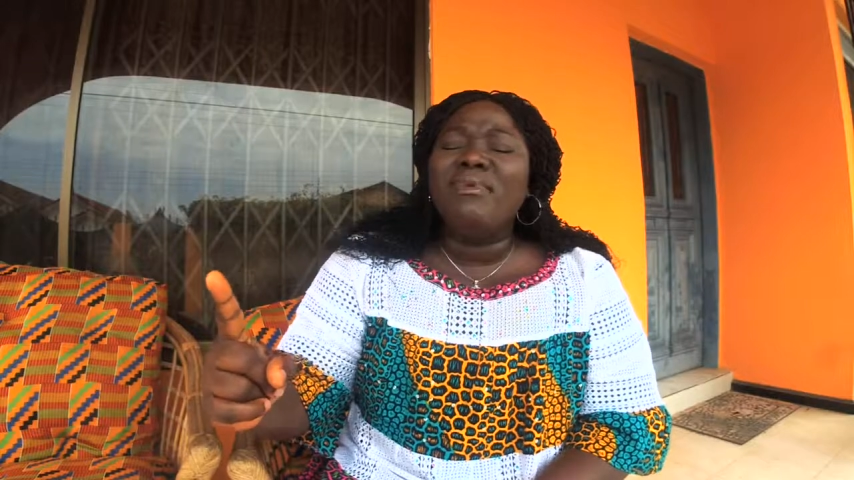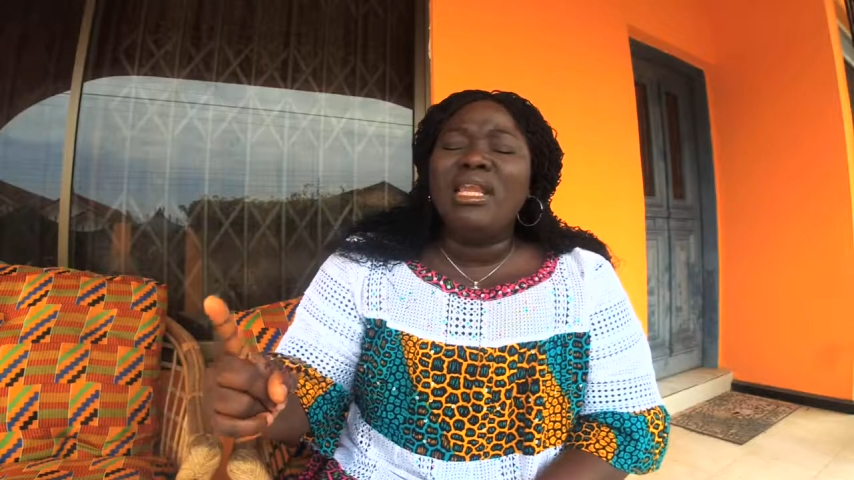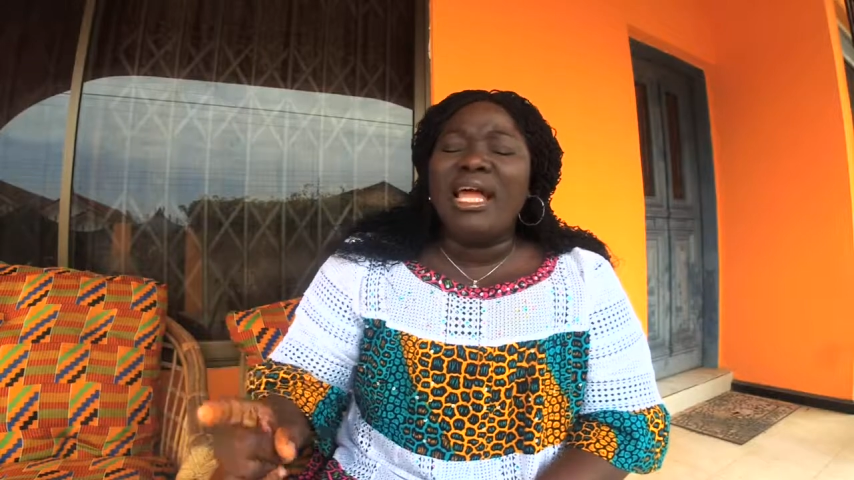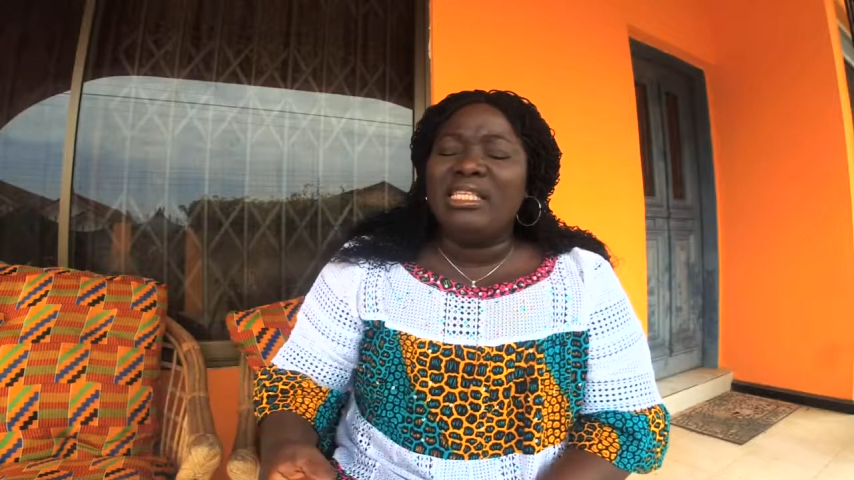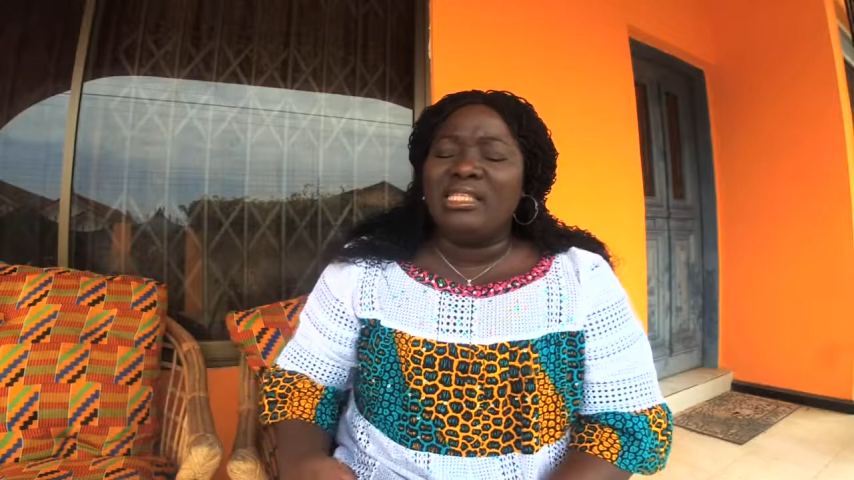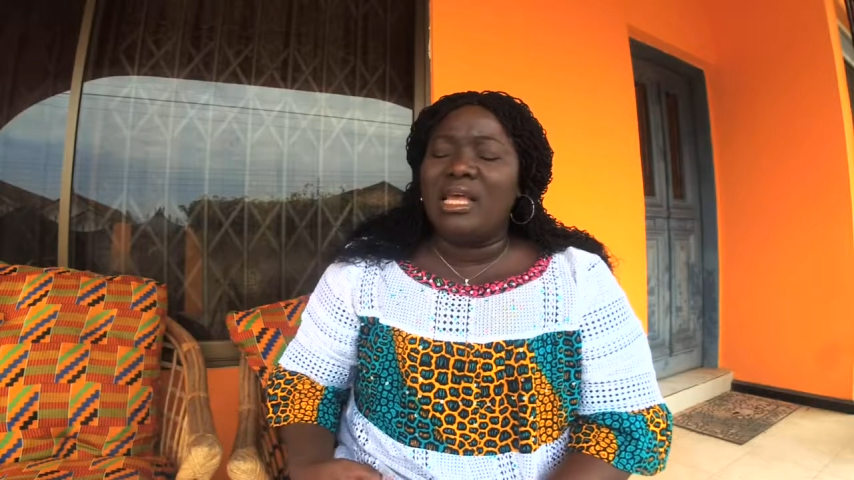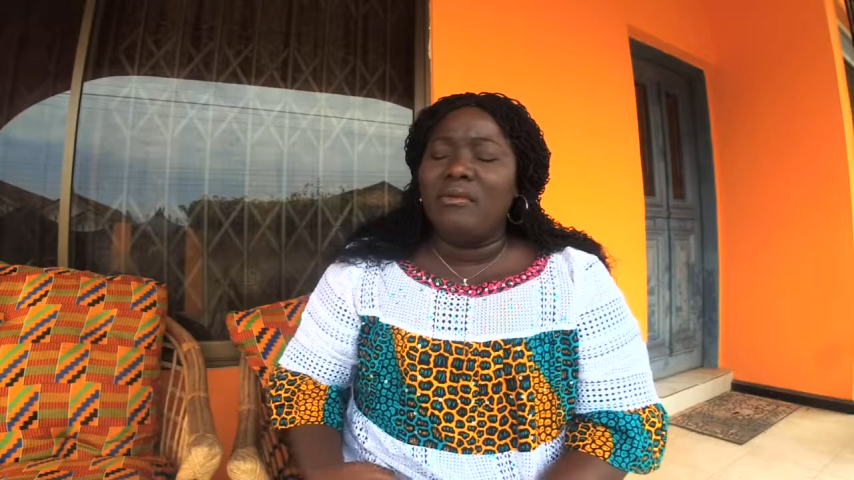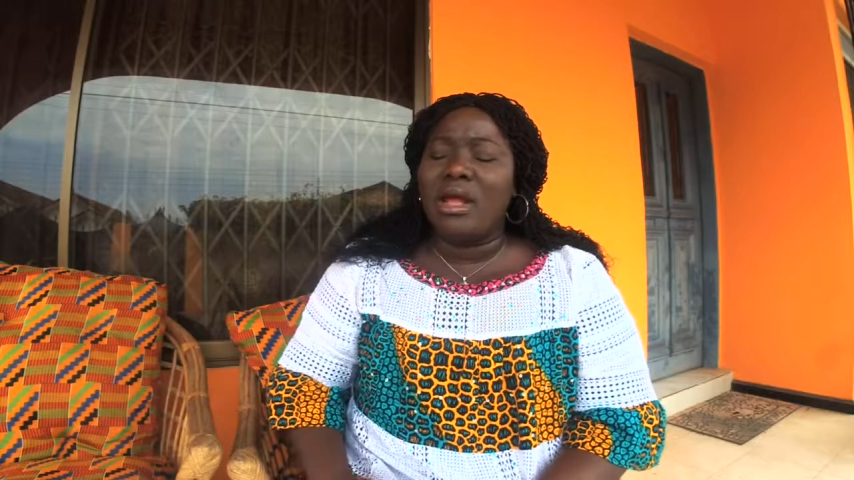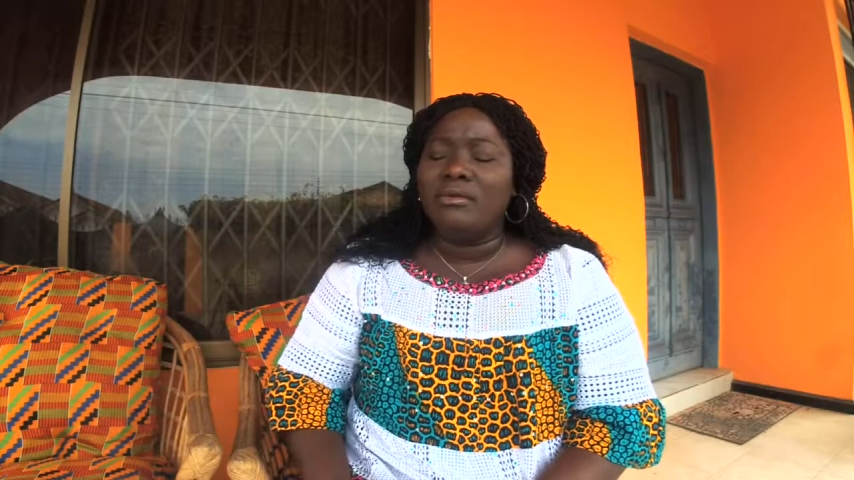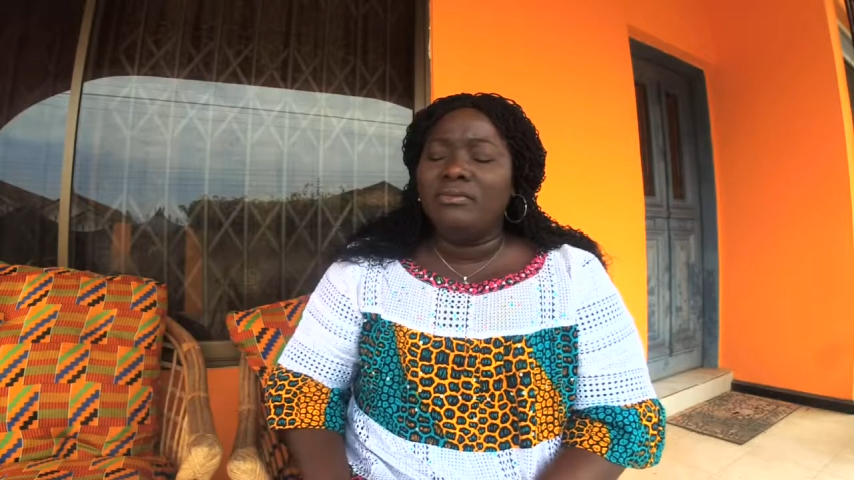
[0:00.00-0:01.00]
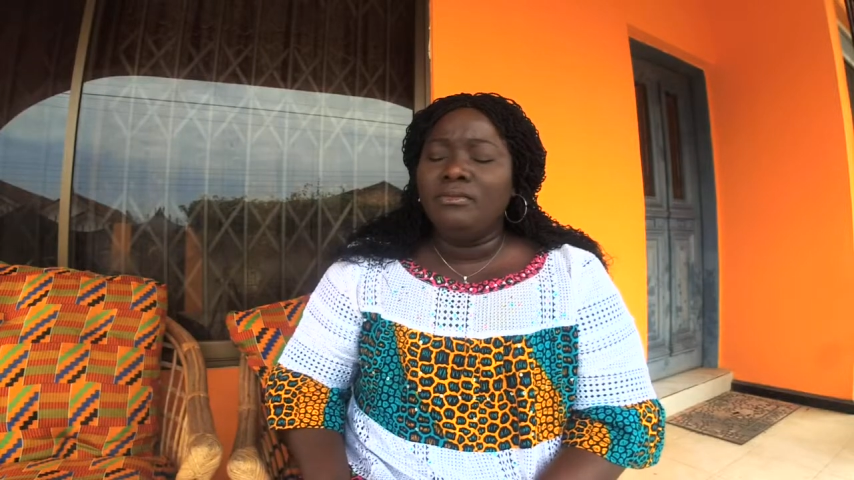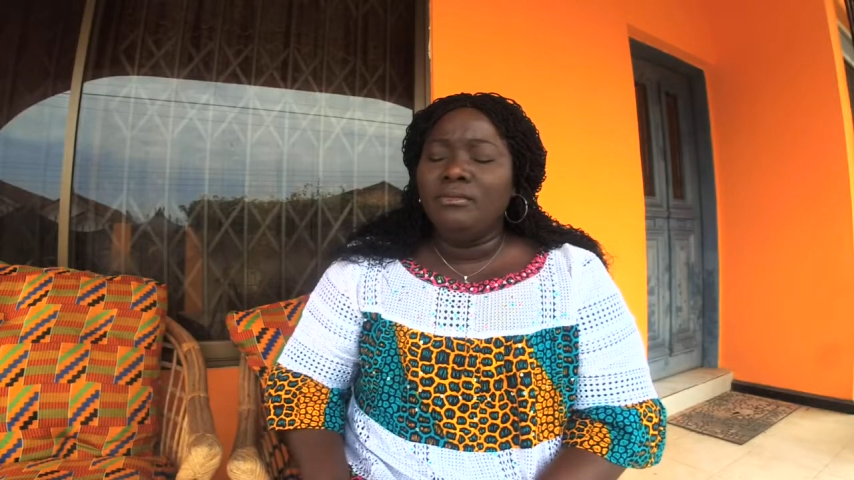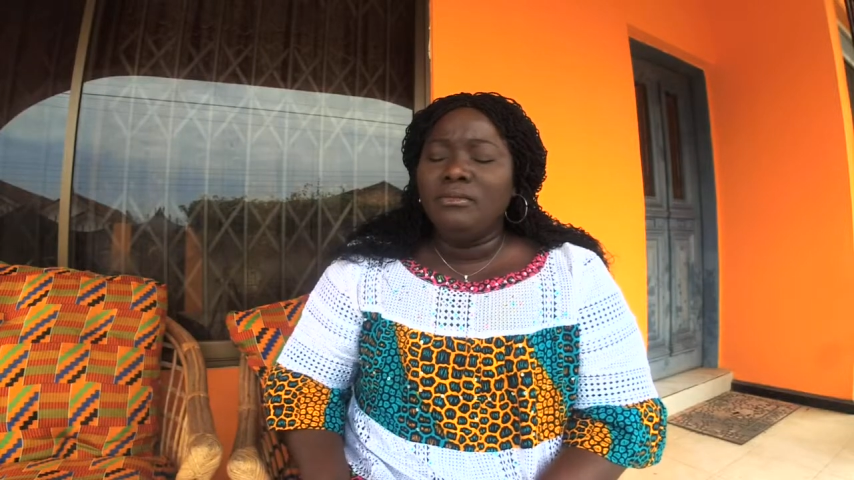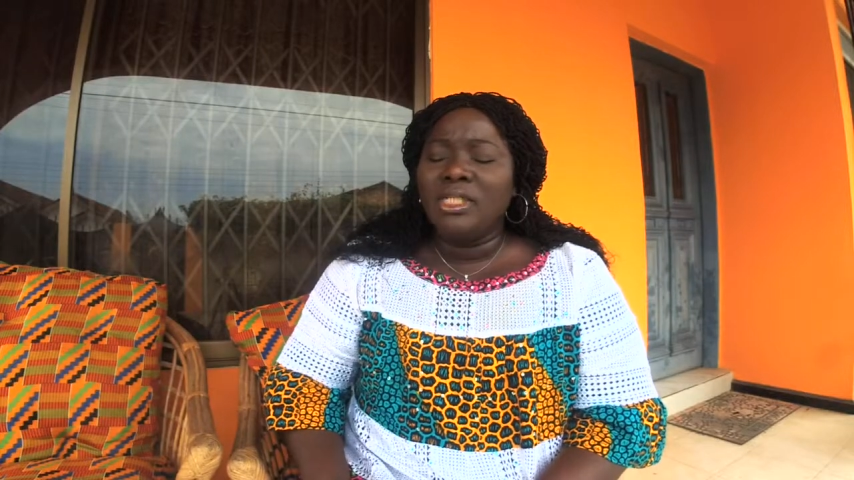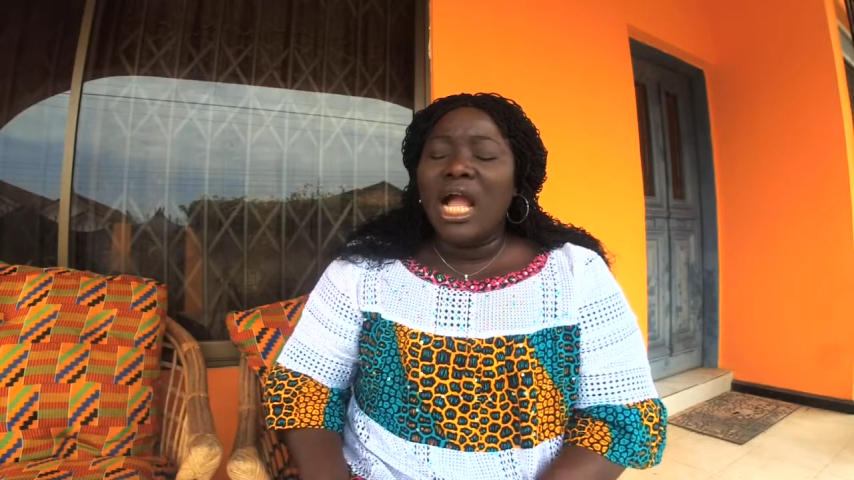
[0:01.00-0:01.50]
me like Sarah.
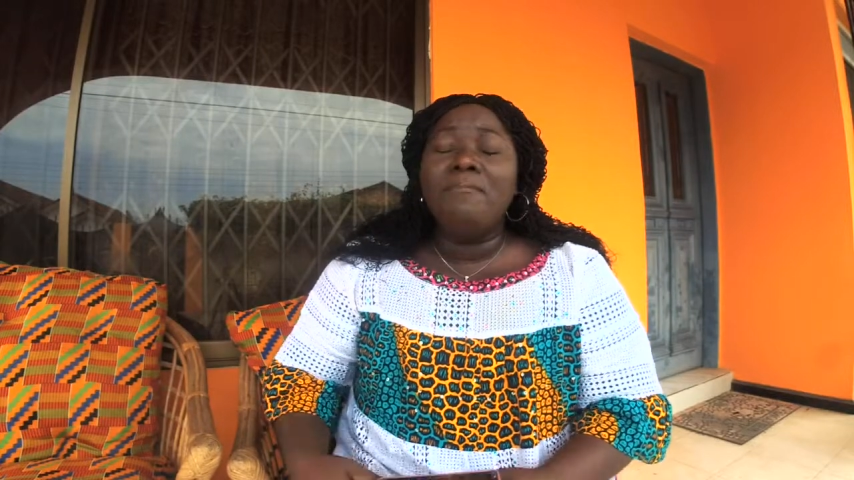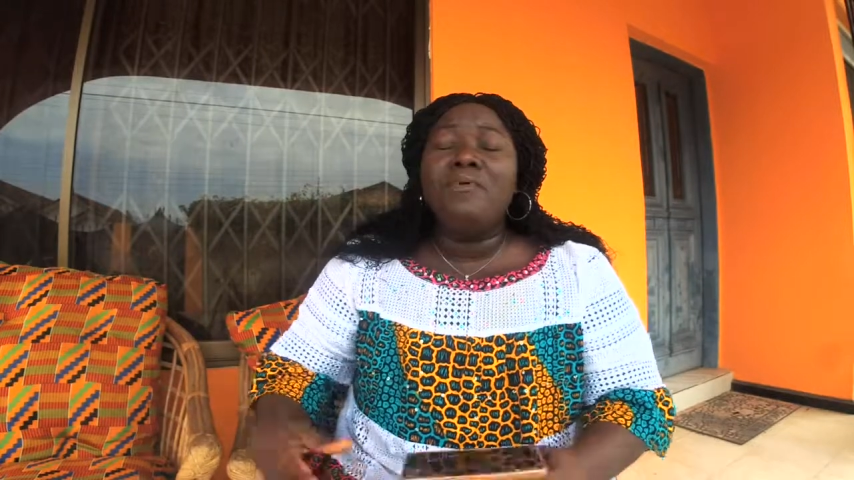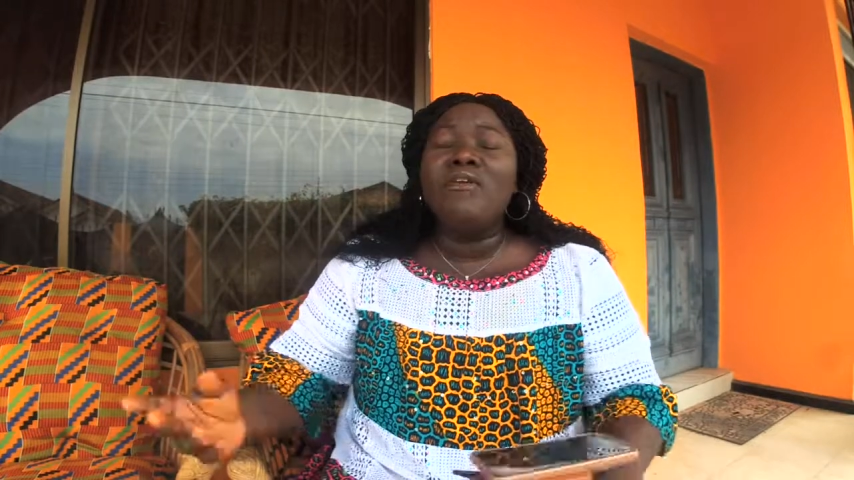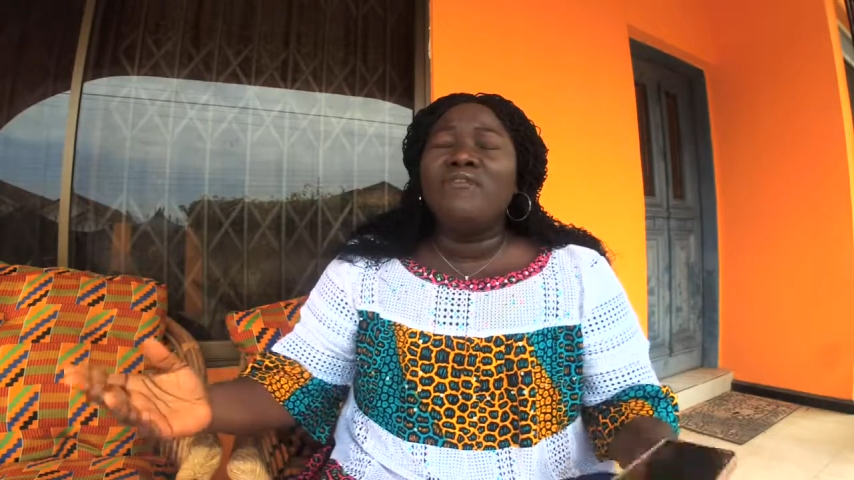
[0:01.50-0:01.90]
I pray